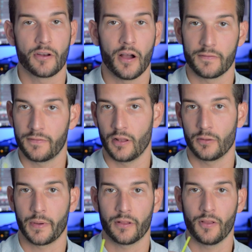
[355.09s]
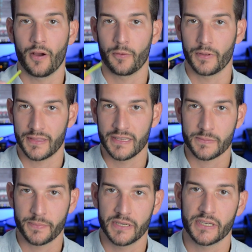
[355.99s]
not following along with
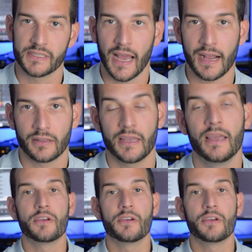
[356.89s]
this pitch exactly,